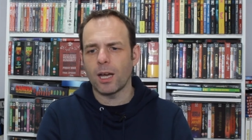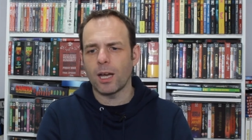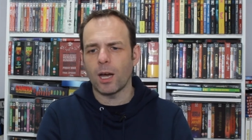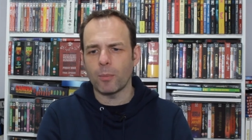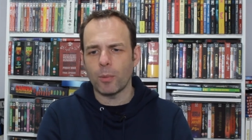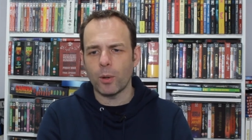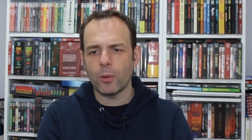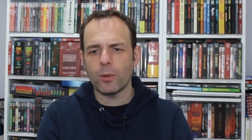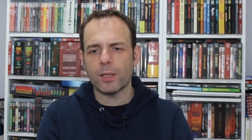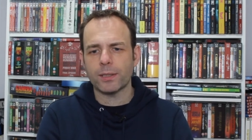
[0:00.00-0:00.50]

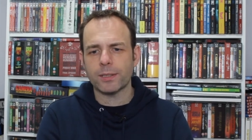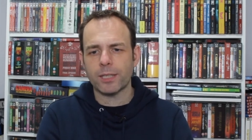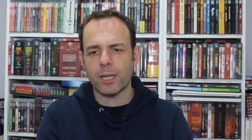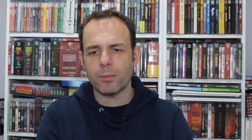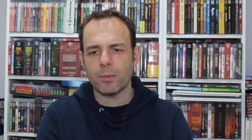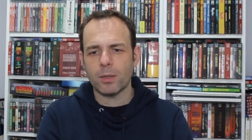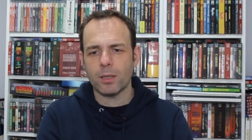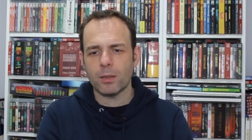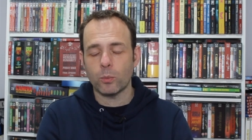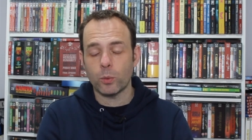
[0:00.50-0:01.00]
about this
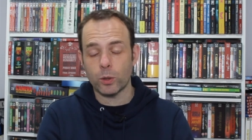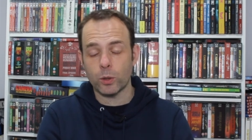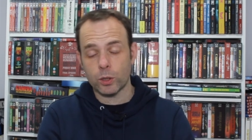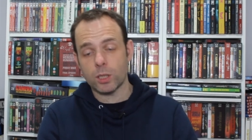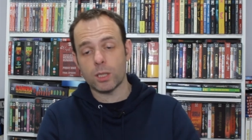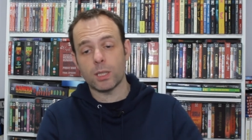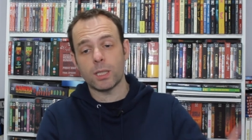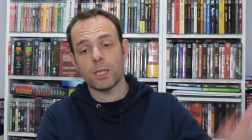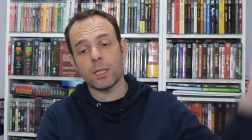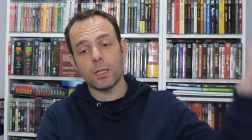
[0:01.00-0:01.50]
amulet, which
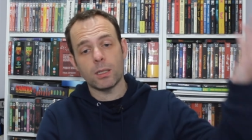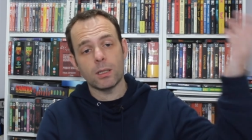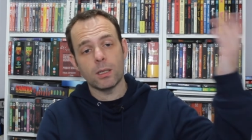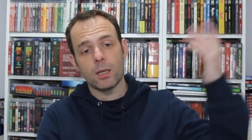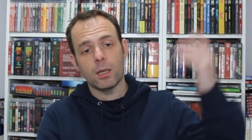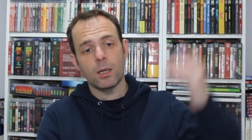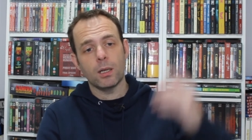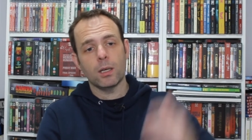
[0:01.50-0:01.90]
he